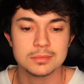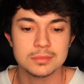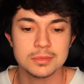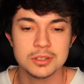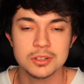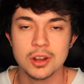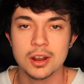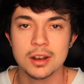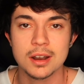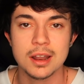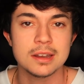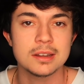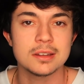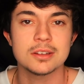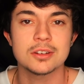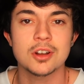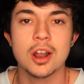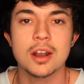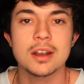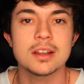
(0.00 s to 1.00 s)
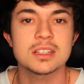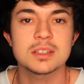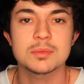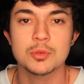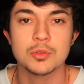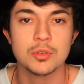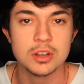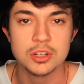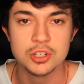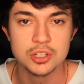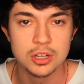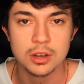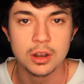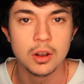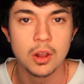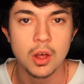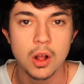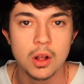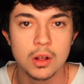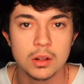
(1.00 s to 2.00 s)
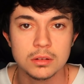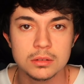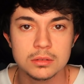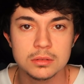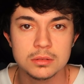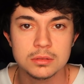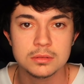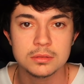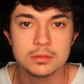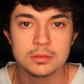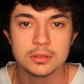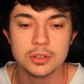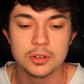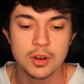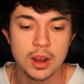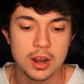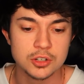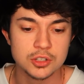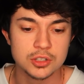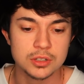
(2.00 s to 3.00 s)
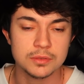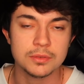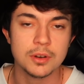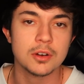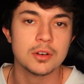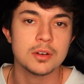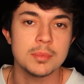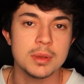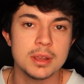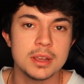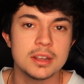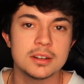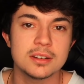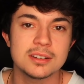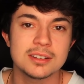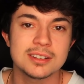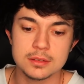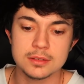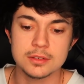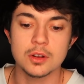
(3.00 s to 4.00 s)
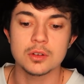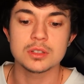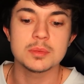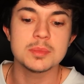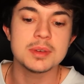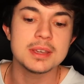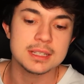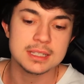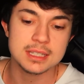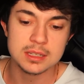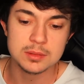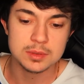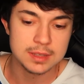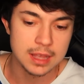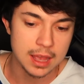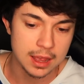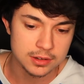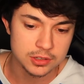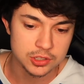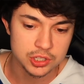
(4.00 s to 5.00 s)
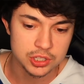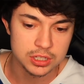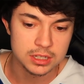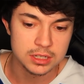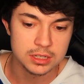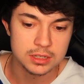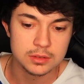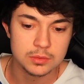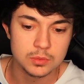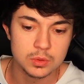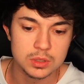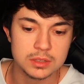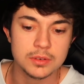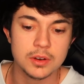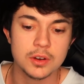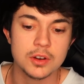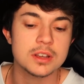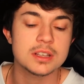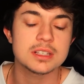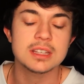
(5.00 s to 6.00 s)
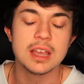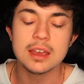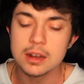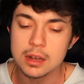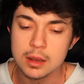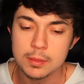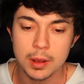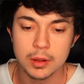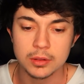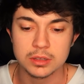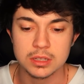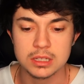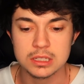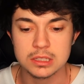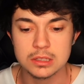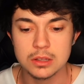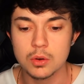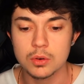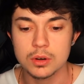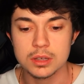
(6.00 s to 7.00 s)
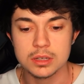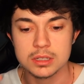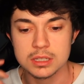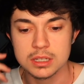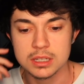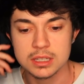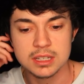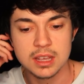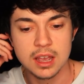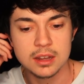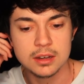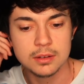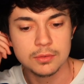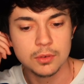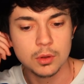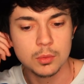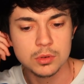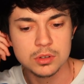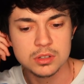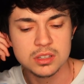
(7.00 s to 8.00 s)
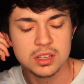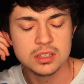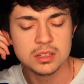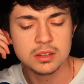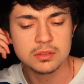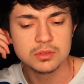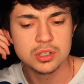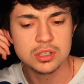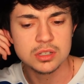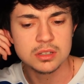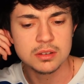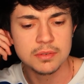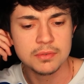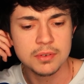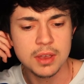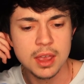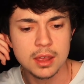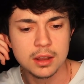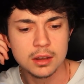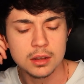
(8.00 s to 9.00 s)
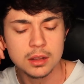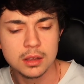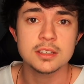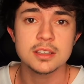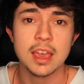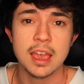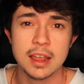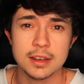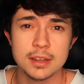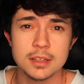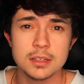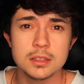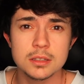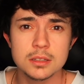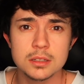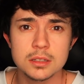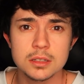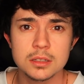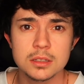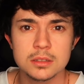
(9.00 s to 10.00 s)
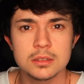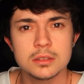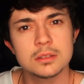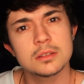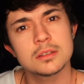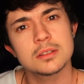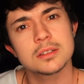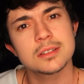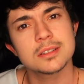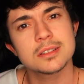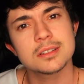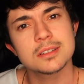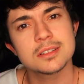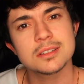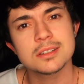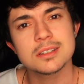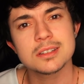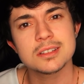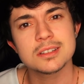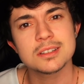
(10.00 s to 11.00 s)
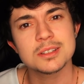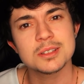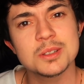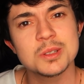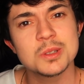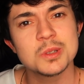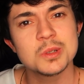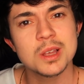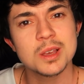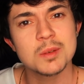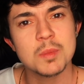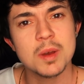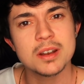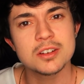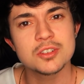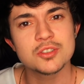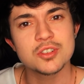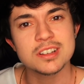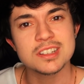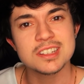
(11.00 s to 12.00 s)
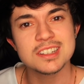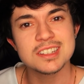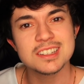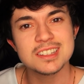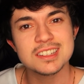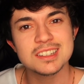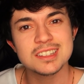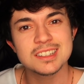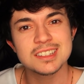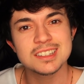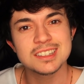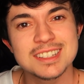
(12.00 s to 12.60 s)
You're not any. You're not inspiration at all you're actually very mean. You know, to me, it seems that she was very excited about this notice. It's kind of almost as if she's a fan. Candace, do you like men in dresses?